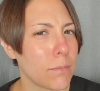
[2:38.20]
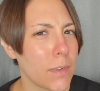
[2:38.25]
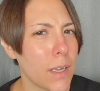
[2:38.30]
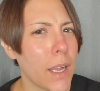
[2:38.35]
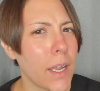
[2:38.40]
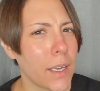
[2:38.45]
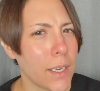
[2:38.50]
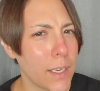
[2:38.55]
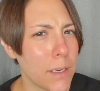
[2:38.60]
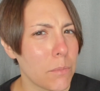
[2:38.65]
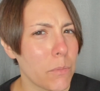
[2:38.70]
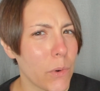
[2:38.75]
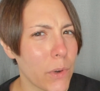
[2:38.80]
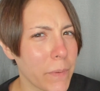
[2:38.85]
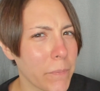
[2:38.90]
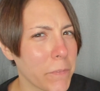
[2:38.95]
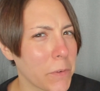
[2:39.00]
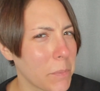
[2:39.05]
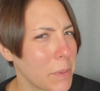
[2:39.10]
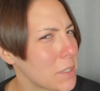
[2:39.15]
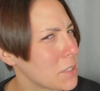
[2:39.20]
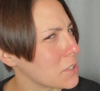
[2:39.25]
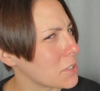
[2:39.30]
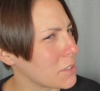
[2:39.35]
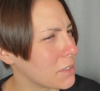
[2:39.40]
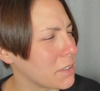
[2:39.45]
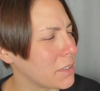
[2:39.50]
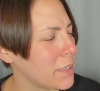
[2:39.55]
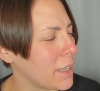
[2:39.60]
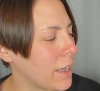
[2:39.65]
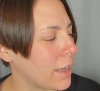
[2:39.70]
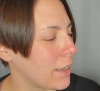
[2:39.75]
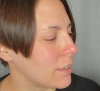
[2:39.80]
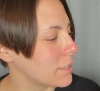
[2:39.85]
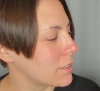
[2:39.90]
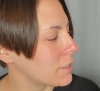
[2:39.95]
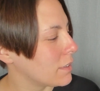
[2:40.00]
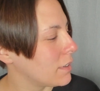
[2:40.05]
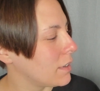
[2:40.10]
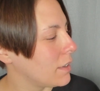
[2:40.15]
I need more information on
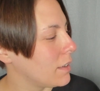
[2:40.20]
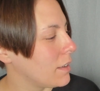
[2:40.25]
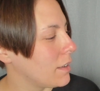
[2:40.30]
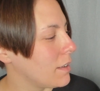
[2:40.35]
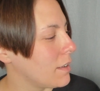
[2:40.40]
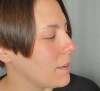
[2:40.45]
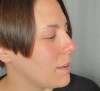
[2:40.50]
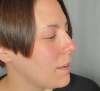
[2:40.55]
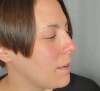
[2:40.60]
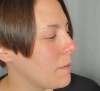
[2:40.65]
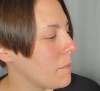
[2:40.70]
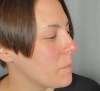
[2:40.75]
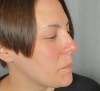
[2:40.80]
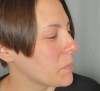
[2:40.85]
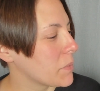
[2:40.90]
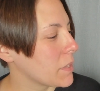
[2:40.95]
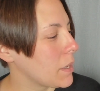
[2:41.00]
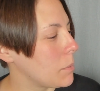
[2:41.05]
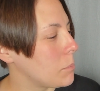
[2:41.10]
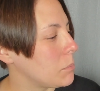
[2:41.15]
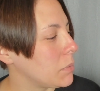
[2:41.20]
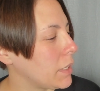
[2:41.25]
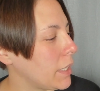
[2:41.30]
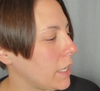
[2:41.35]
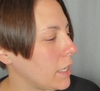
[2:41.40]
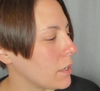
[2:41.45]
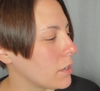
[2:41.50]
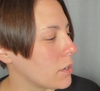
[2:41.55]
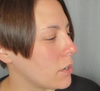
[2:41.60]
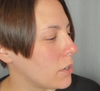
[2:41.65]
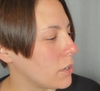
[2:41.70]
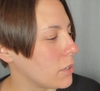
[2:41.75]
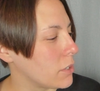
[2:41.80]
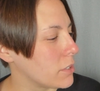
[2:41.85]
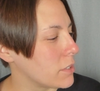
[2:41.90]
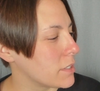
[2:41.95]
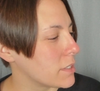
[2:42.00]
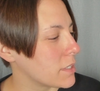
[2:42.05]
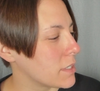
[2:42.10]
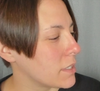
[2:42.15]
that. Playing
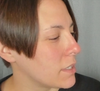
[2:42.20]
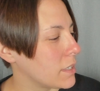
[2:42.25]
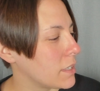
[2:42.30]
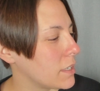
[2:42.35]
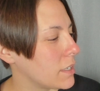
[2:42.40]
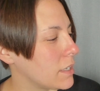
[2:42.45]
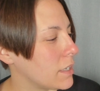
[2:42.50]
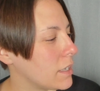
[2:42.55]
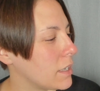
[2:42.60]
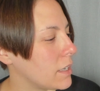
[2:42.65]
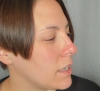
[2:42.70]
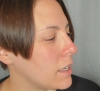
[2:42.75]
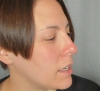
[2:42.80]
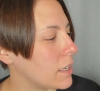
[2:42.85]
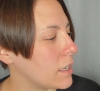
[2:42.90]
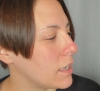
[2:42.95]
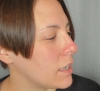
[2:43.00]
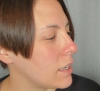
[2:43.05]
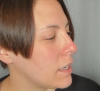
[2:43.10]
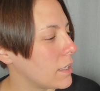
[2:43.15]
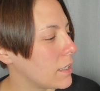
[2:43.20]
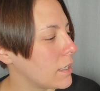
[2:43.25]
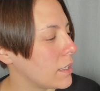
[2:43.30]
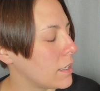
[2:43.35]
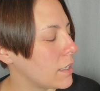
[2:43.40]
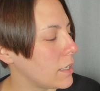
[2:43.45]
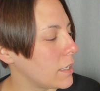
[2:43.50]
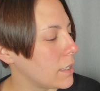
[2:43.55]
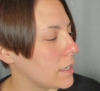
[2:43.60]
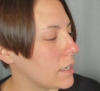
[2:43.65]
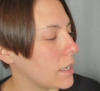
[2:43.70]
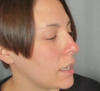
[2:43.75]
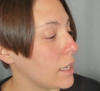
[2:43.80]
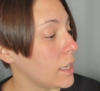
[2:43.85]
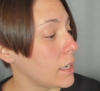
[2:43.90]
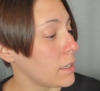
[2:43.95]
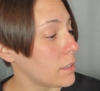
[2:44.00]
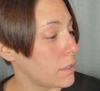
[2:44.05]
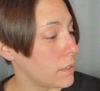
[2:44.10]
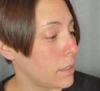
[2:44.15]
cards in
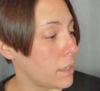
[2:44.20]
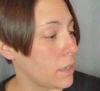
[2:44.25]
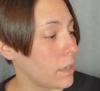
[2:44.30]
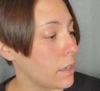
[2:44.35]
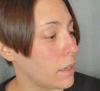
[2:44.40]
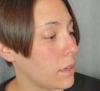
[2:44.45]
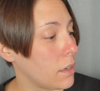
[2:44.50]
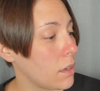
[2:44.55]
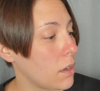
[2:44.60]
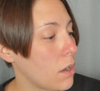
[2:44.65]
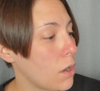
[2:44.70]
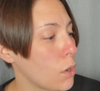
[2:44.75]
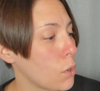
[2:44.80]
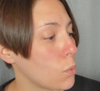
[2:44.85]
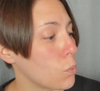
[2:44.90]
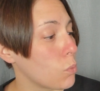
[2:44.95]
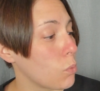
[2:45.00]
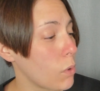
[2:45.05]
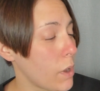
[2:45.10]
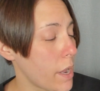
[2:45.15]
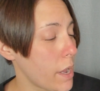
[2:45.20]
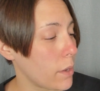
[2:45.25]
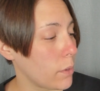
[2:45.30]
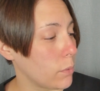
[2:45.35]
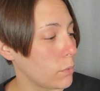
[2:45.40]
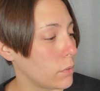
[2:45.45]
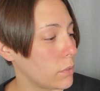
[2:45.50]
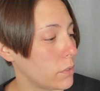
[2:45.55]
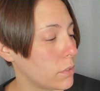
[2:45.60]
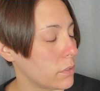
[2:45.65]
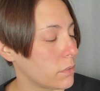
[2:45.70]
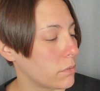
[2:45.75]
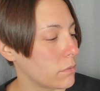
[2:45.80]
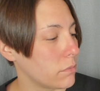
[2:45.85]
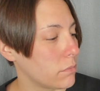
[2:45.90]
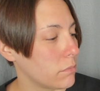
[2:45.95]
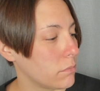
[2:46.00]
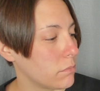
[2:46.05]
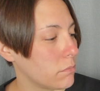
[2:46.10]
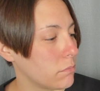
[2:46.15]
India are round.
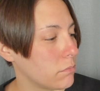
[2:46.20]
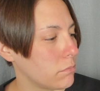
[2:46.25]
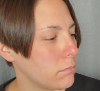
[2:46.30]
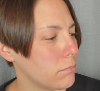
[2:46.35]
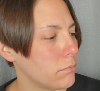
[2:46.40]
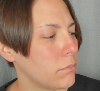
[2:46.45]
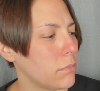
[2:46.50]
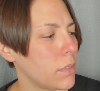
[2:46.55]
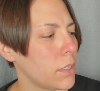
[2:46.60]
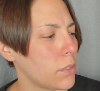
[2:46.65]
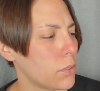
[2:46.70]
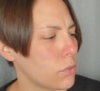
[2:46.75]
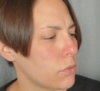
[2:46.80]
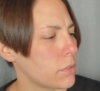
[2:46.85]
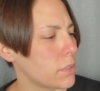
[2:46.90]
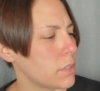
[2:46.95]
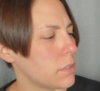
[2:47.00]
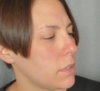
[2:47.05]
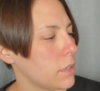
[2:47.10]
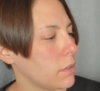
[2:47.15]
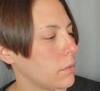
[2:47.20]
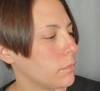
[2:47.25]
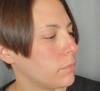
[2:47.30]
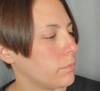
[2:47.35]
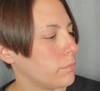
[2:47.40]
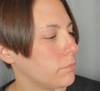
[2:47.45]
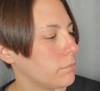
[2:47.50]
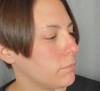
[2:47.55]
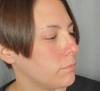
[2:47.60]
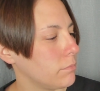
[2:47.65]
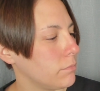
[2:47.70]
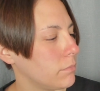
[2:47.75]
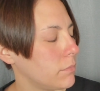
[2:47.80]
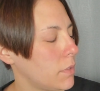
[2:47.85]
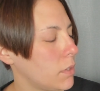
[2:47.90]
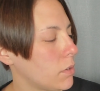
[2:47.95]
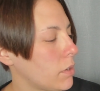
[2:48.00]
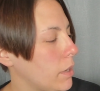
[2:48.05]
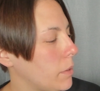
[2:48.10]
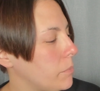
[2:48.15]
Interesting.
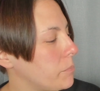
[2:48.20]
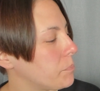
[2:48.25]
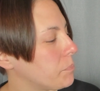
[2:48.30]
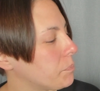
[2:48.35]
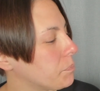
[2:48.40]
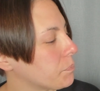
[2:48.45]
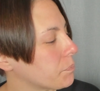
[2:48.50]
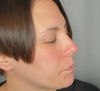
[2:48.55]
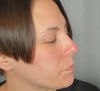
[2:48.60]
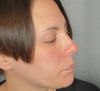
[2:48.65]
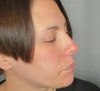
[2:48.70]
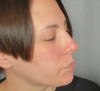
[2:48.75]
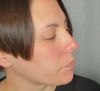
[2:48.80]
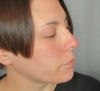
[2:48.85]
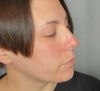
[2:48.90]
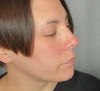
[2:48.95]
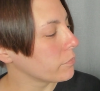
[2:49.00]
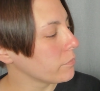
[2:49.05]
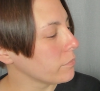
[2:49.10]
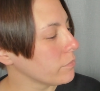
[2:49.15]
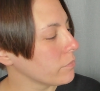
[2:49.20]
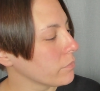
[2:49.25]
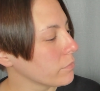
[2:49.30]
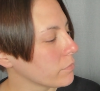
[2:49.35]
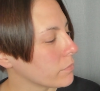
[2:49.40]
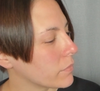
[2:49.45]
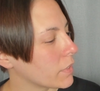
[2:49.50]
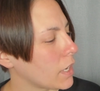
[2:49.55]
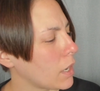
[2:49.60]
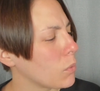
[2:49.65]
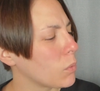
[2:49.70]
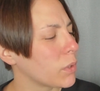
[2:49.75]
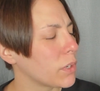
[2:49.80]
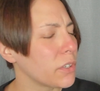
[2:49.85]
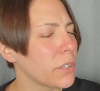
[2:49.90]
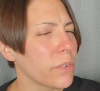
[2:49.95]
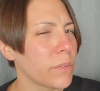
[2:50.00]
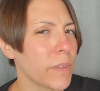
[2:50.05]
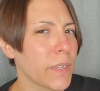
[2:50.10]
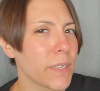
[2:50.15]
Okay. I wonder
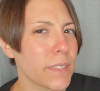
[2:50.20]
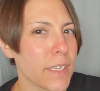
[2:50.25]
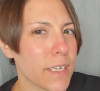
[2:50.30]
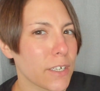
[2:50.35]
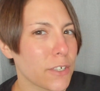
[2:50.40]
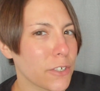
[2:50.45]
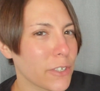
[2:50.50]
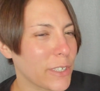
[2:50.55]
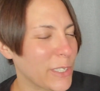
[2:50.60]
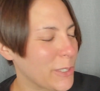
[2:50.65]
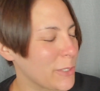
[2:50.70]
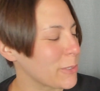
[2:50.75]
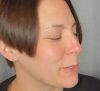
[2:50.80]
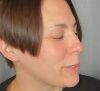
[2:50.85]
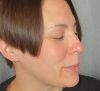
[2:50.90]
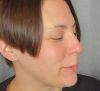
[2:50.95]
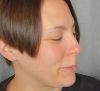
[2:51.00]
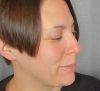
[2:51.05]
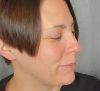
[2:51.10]
if that's actually true.